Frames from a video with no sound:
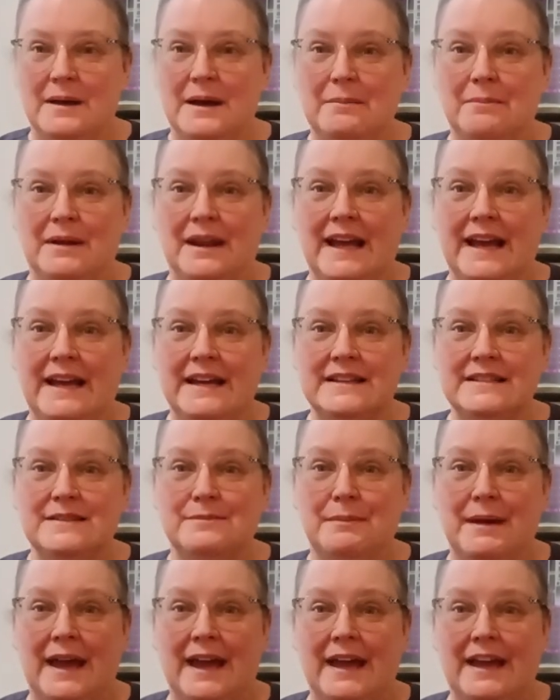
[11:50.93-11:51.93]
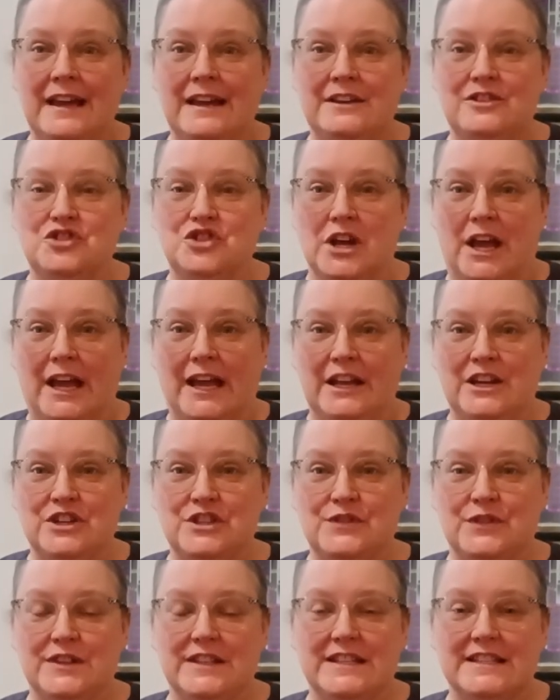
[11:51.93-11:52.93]
But plans may
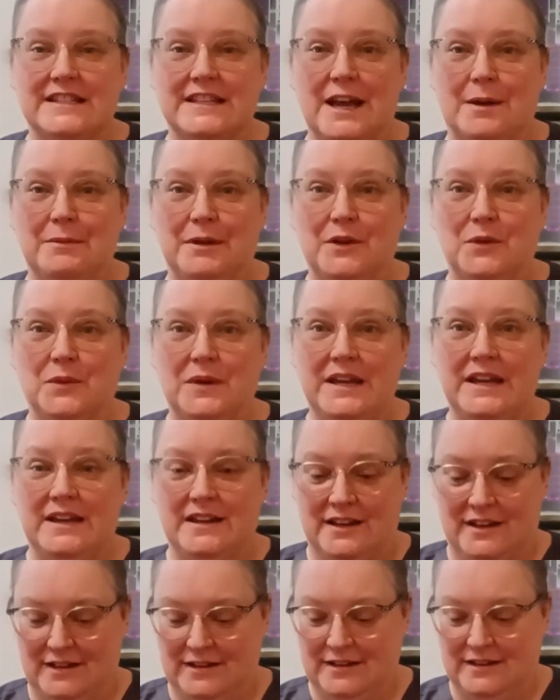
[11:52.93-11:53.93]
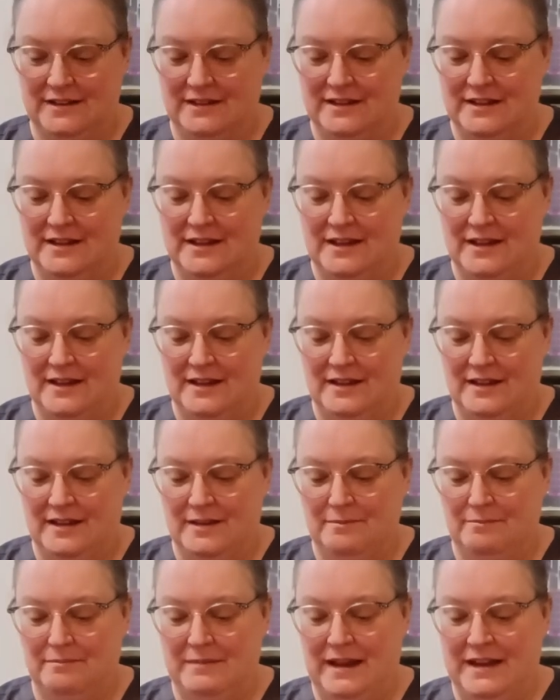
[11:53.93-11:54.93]
change for this coming week,
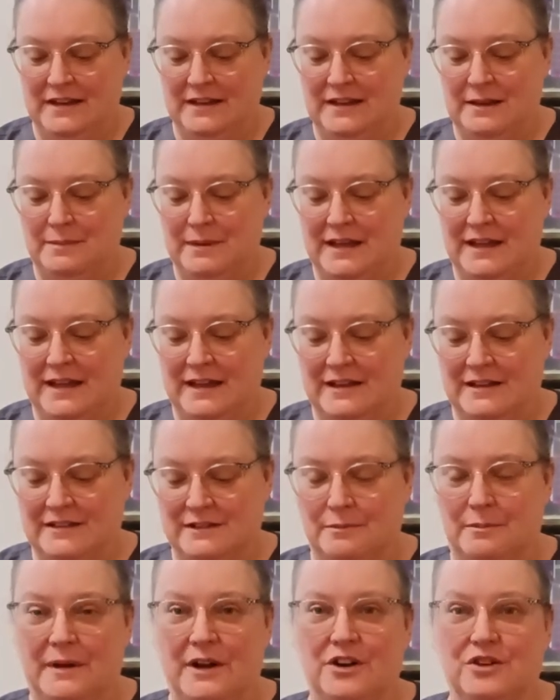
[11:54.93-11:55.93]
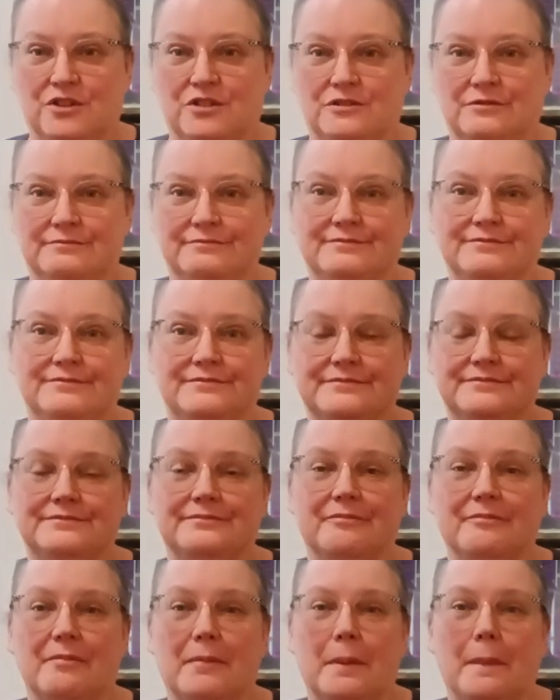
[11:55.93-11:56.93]
mainly because of Beryl.
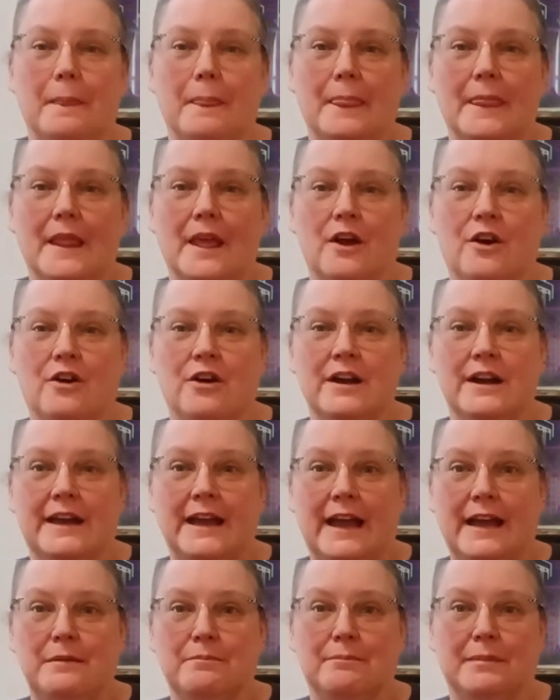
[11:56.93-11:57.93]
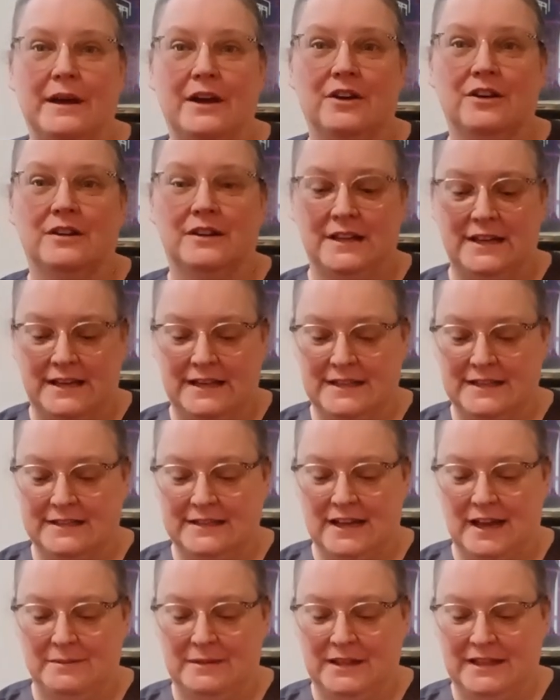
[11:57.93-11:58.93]
Hurricane Beryl
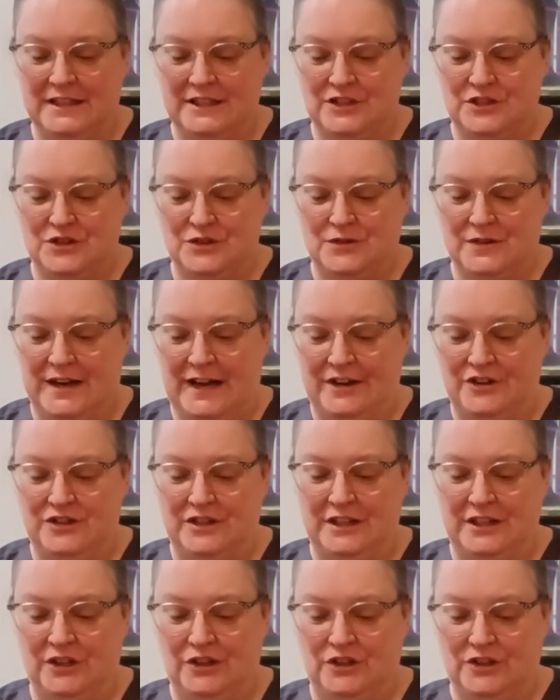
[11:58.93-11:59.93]
is coming this direction,